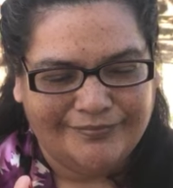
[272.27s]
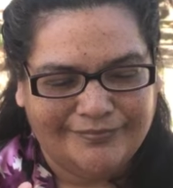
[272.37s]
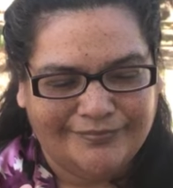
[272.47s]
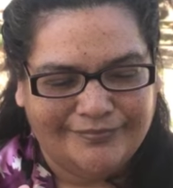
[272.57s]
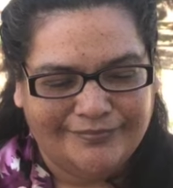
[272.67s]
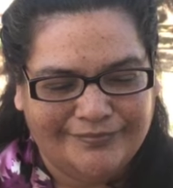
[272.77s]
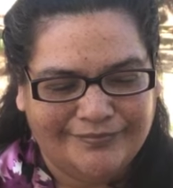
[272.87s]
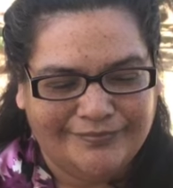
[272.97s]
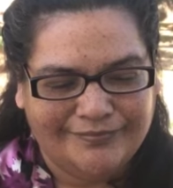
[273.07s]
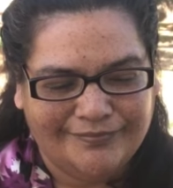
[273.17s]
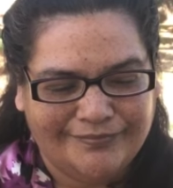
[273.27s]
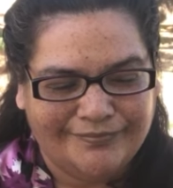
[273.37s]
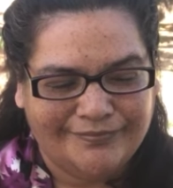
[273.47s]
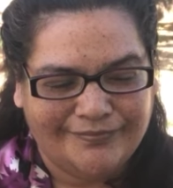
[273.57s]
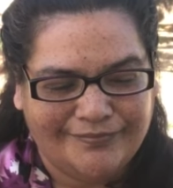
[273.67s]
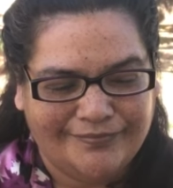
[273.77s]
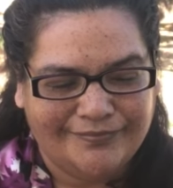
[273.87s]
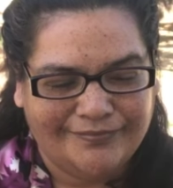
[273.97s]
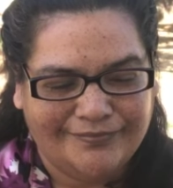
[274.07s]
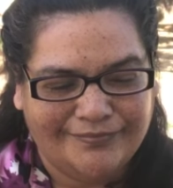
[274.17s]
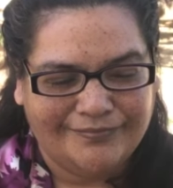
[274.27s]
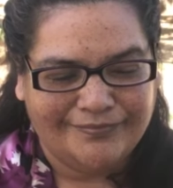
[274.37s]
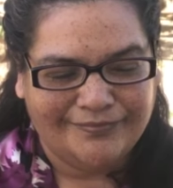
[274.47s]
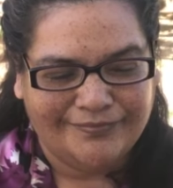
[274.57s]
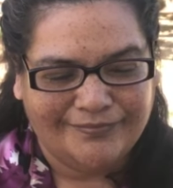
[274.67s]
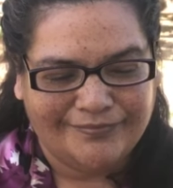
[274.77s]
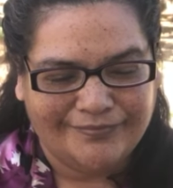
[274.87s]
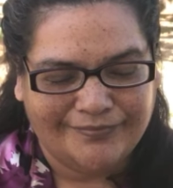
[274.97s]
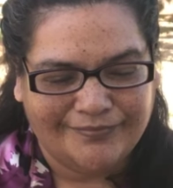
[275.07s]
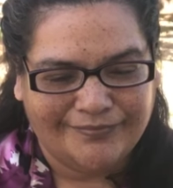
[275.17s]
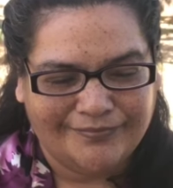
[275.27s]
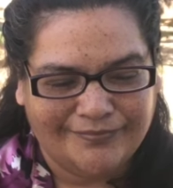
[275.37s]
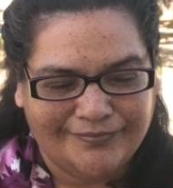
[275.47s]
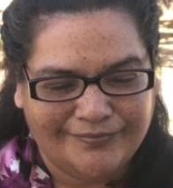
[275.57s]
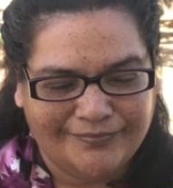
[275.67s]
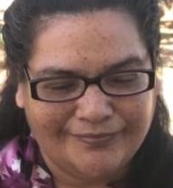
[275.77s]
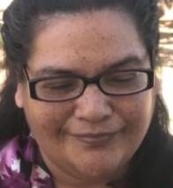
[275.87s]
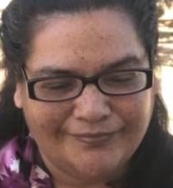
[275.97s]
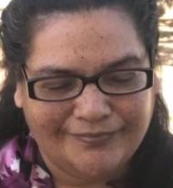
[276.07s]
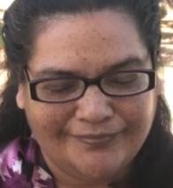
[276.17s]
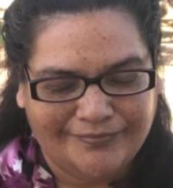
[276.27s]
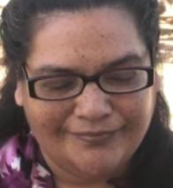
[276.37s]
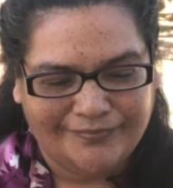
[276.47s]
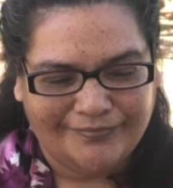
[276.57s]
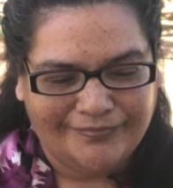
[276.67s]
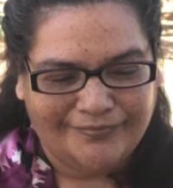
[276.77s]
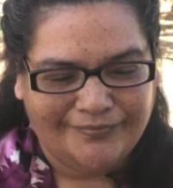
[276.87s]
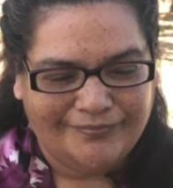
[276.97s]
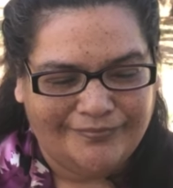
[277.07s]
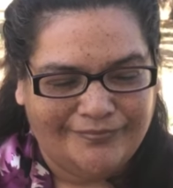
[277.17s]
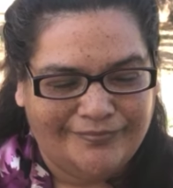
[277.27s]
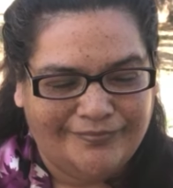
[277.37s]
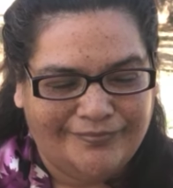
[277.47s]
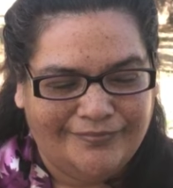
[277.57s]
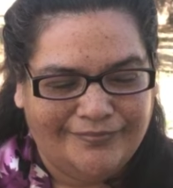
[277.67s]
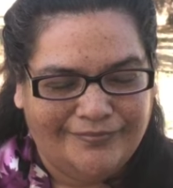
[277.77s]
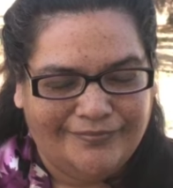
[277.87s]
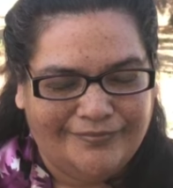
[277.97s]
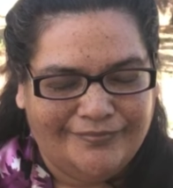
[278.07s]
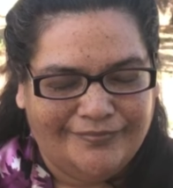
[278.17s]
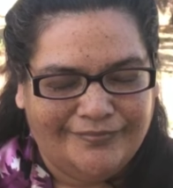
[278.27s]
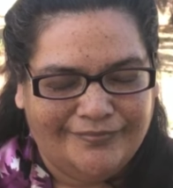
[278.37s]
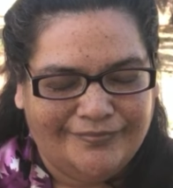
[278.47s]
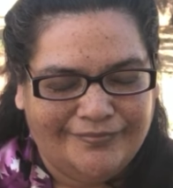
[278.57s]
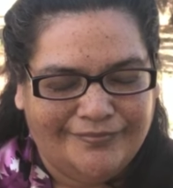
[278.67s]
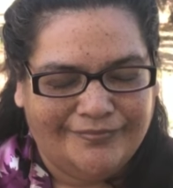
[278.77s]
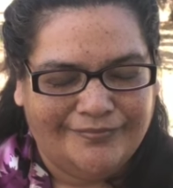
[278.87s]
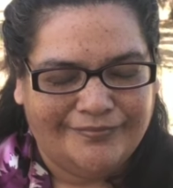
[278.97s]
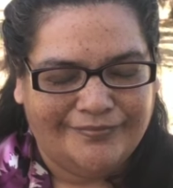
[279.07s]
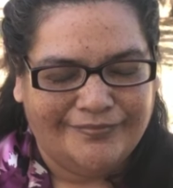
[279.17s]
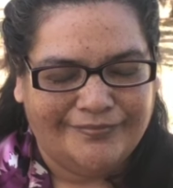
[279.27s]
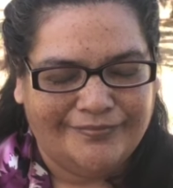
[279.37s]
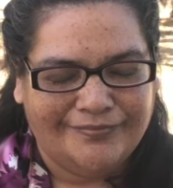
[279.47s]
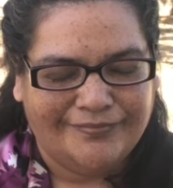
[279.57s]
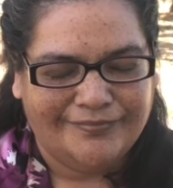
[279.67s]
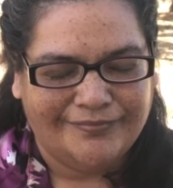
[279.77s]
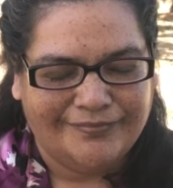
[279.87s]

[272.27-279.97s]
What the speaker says: (no one is talking)